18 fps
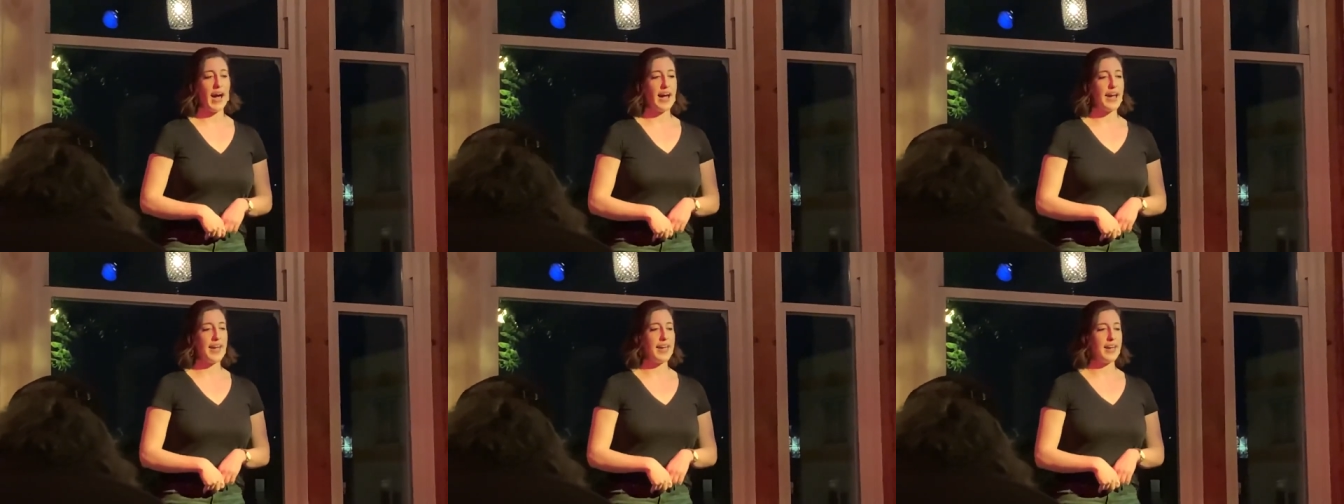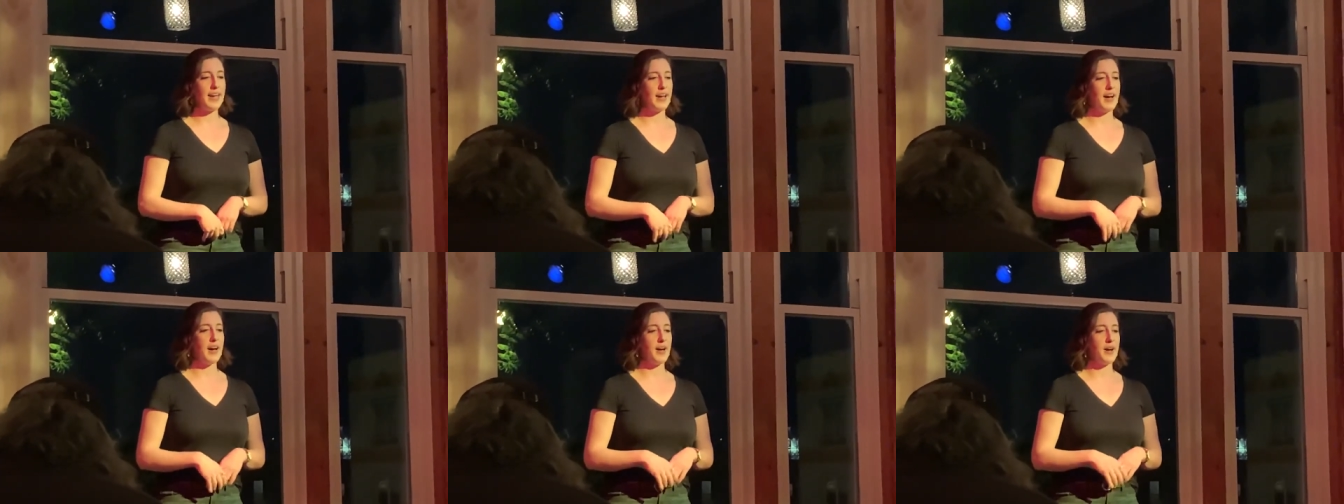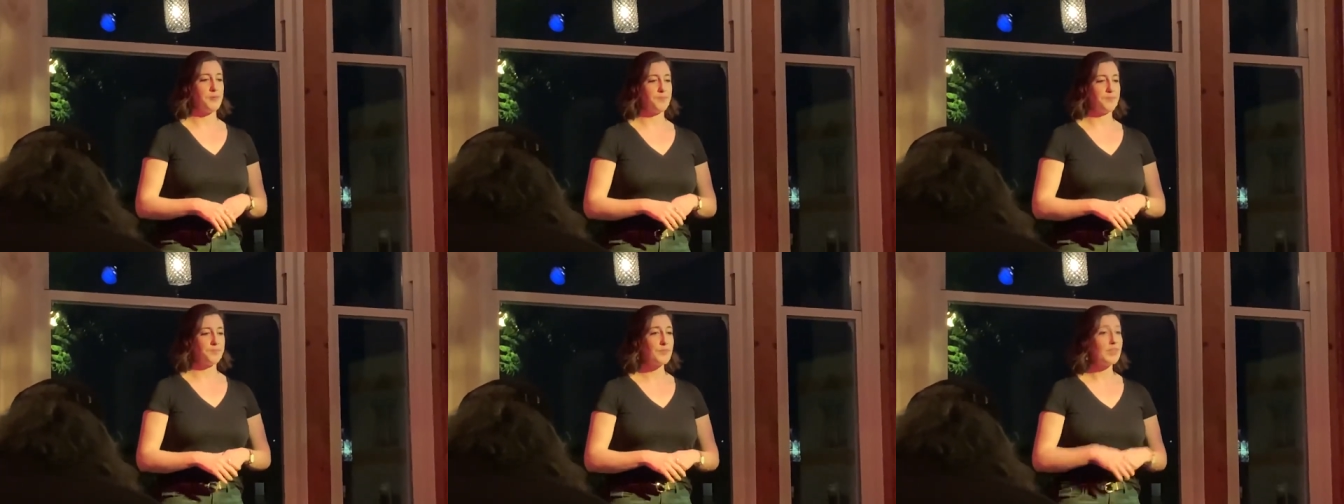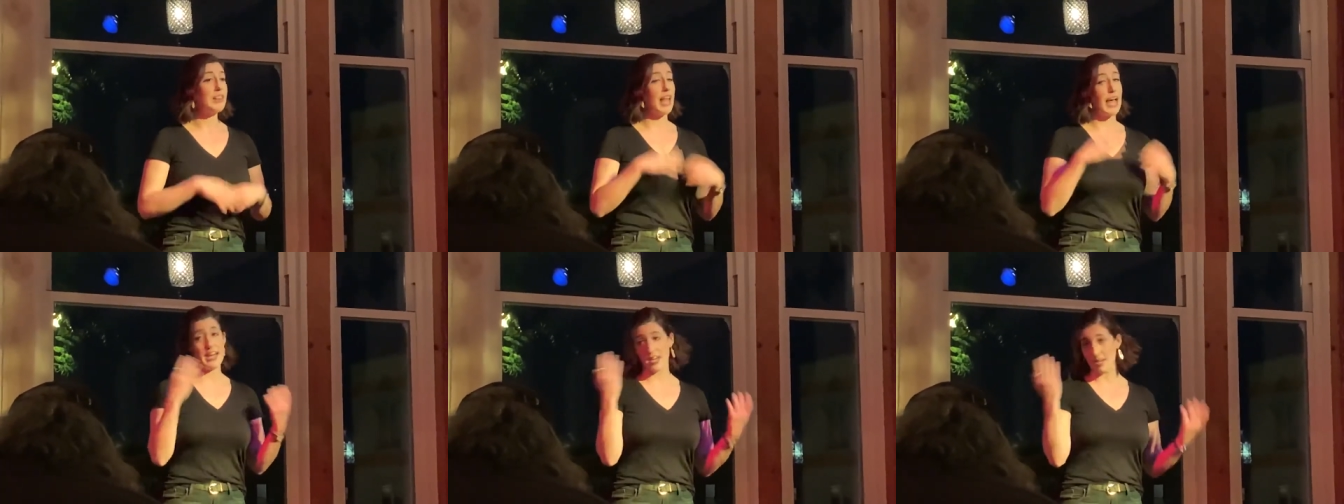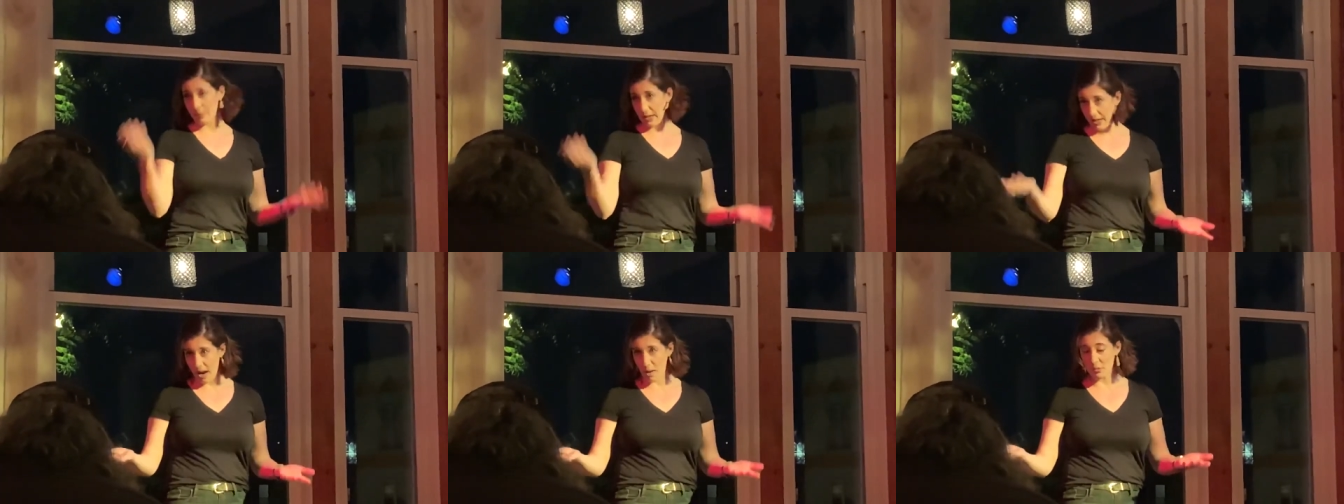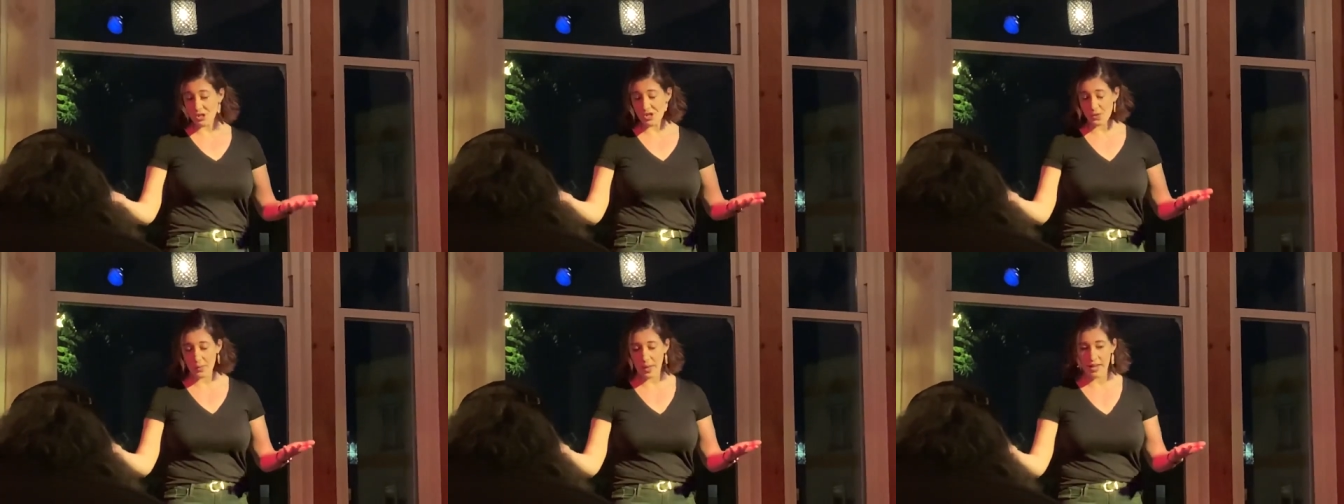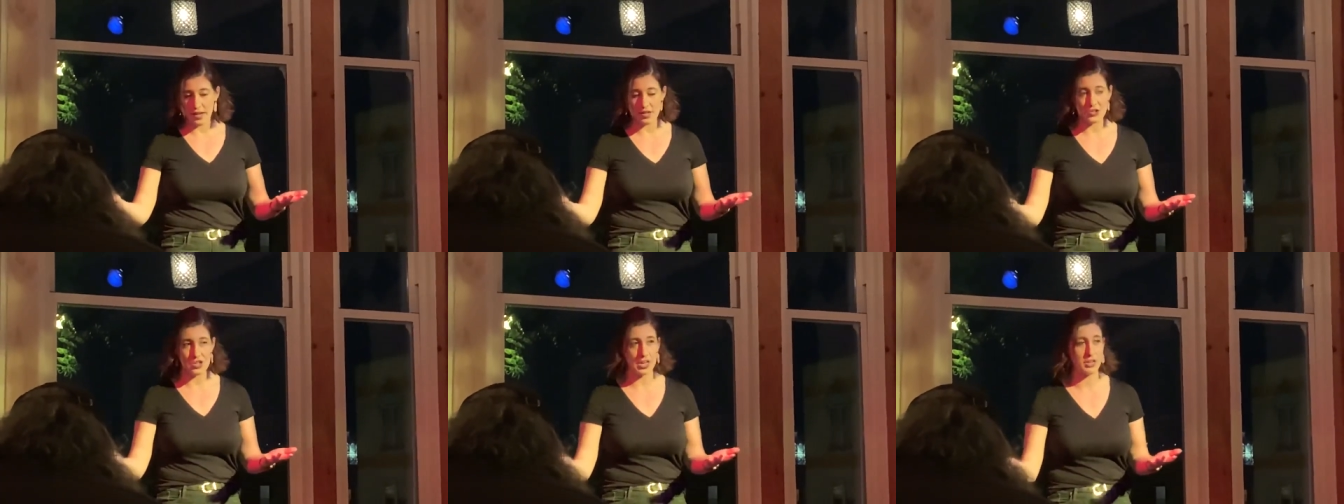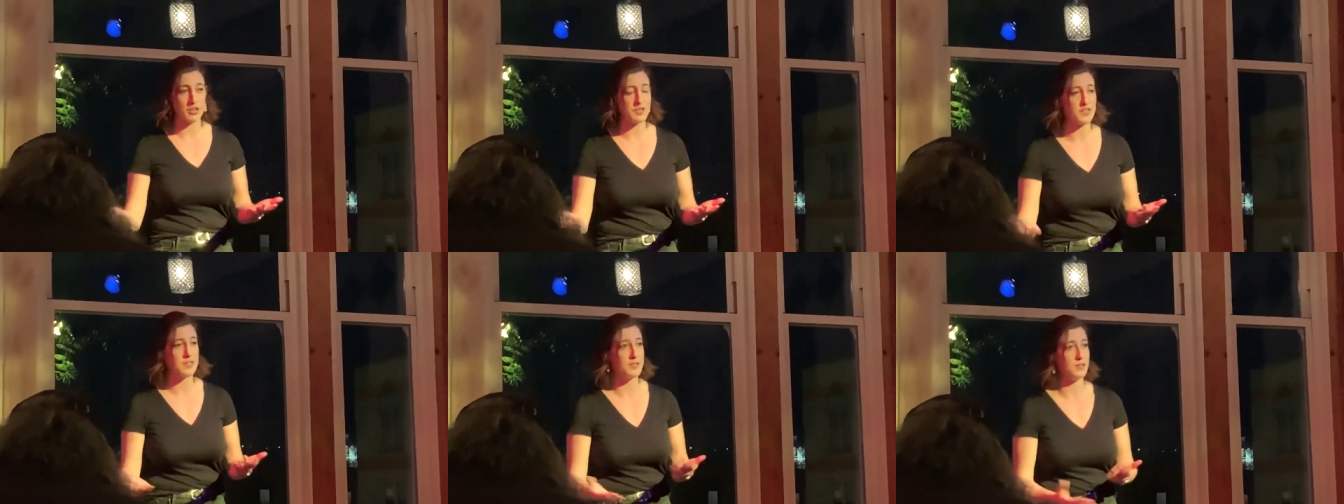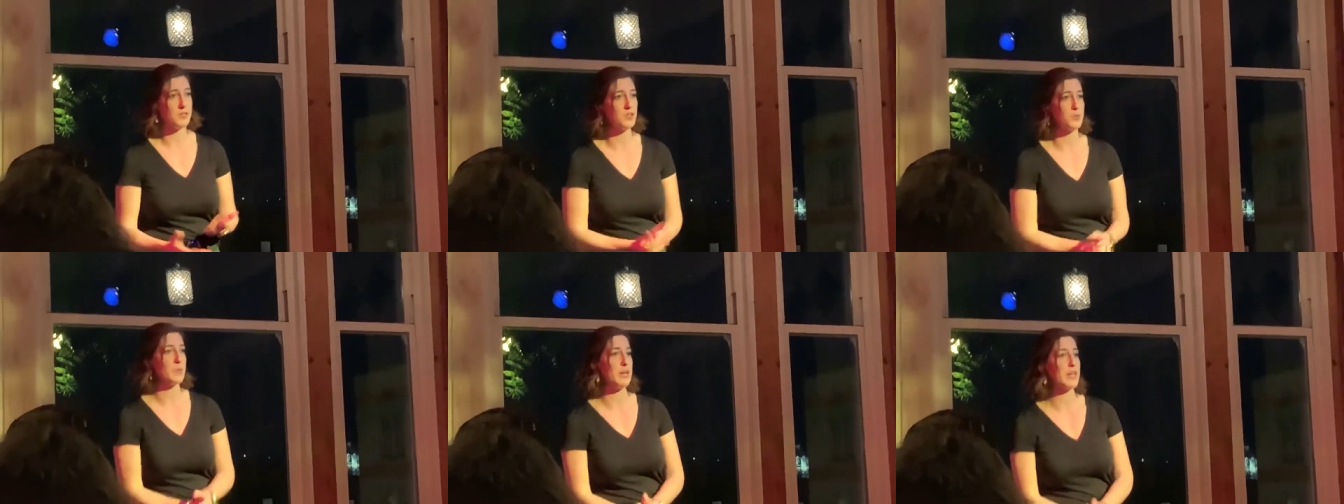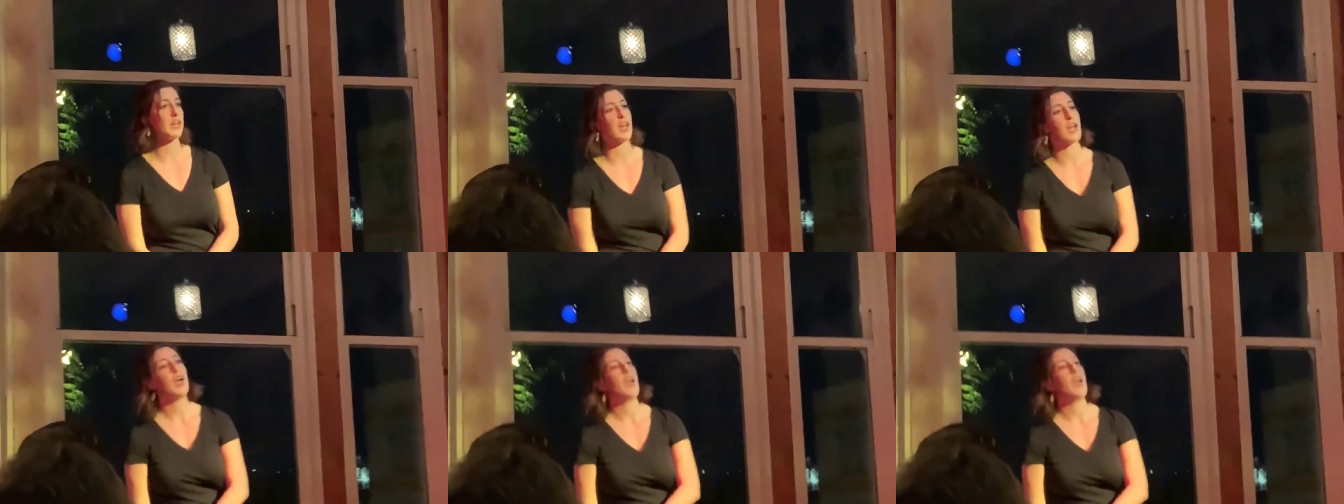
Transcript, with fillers: I lied about how much Spanish I could still speak,